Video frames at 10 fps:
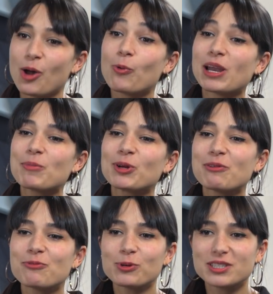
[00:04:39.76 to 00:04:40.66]
Well, I'm
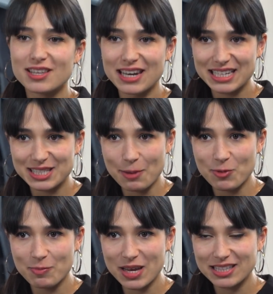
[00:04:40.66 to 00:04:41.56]
looking forward to the next time
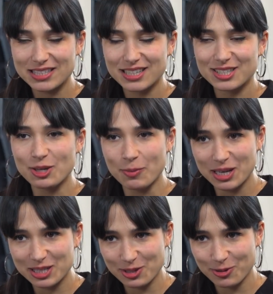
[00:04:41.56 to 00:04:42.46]
we meet.
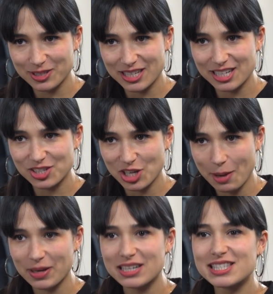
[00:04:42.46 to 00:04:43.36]
Dominique Cerutti,
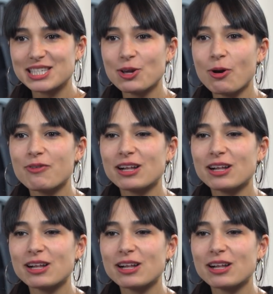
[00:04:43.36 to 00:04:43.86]
Chairman and CEO of